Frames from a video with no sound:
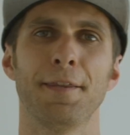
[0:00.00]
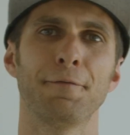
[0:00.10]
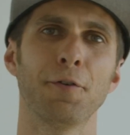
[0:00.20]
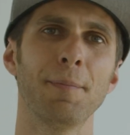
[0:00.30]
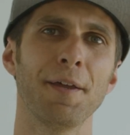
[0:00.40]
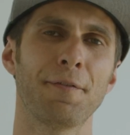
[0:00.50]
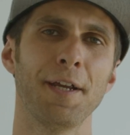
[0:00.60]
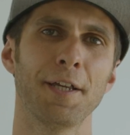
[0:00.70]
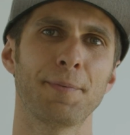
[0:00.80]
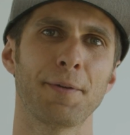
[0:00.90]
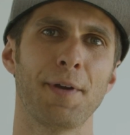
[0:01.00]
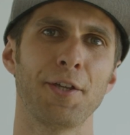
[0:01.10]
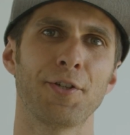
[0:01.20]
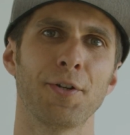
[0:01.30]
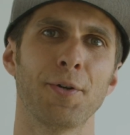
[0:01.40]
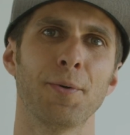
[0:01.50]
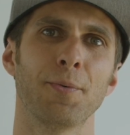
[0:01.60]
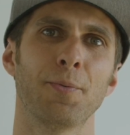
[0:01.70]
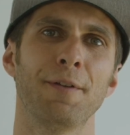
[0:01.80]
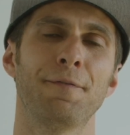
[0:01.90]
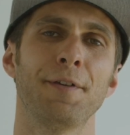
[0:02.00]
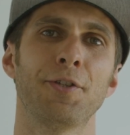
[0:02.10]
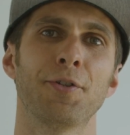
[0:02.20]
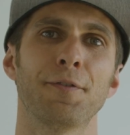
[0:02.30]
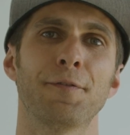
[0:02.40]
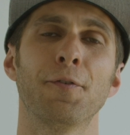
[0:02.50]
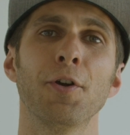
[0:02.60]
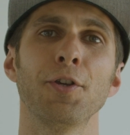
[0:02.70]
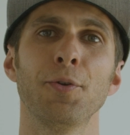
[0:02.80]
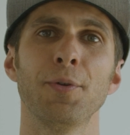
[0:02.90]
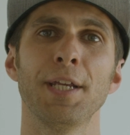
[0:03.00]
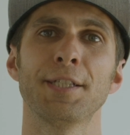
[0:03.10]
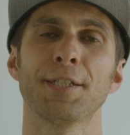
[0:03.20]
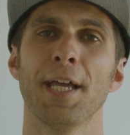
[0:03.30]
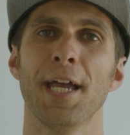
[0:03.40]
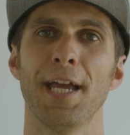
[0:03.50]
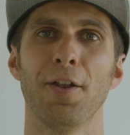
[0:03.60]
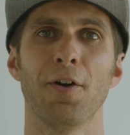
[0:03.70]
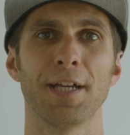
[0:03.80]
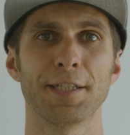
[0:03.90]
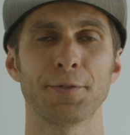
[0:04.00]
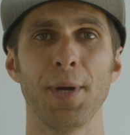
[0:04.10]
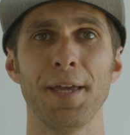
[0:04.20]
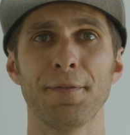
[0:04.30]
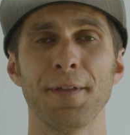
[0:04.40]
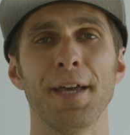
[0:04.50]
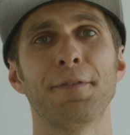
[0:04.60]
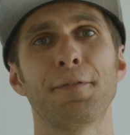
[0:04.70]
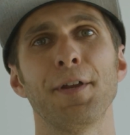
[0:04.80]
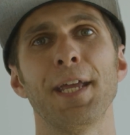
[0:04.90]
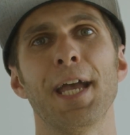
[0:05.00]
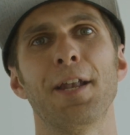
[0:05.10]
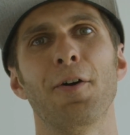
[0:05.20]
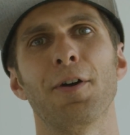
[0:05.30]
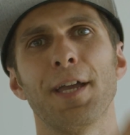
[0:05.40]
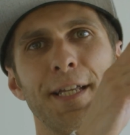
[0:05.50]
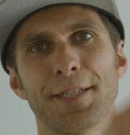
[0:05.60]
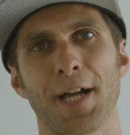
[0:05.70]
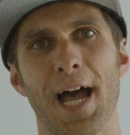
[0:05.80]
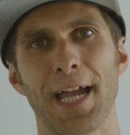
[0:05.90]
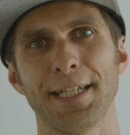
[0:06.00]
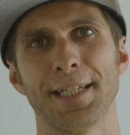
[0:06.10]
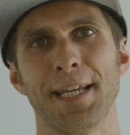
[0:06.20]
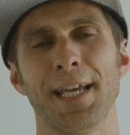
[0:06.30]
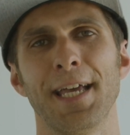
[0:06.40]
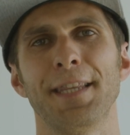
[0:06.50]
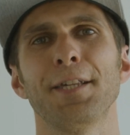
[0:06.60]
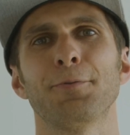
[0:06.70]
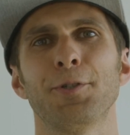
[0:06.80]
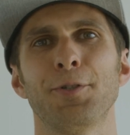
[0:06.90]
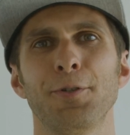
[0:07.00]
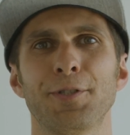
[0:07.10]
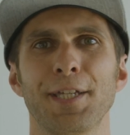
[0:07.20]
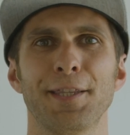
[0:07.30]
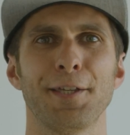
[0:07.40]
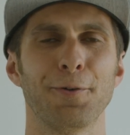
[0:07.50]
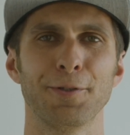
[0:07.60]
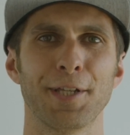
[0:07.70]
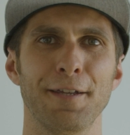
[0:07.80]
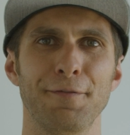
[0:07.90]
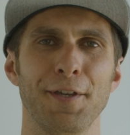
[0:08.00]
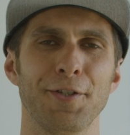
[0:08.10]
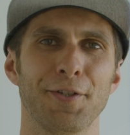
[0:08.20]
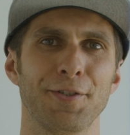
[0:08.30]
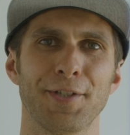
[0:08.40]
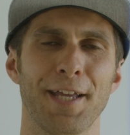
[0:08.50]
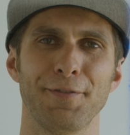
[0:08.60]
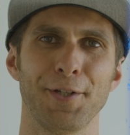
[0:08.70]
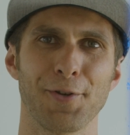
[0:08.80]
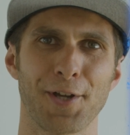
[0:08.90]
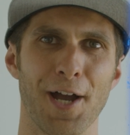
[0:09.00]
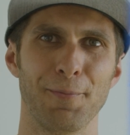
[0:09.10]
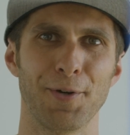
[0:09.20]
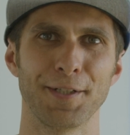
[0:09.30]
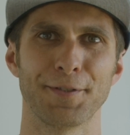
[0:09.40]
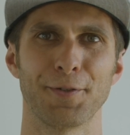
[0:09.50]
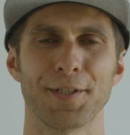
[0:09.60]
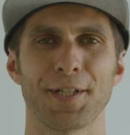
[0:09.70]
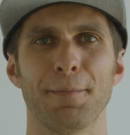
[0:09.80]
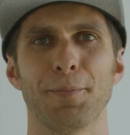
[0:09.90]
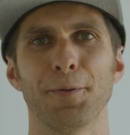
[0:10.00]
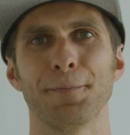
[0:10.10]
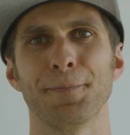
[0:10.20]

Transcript: The 4:3 aspect ratio will feature 4 units along its width and 3 along its height. And this was used in the old televisions and video cameras, for example.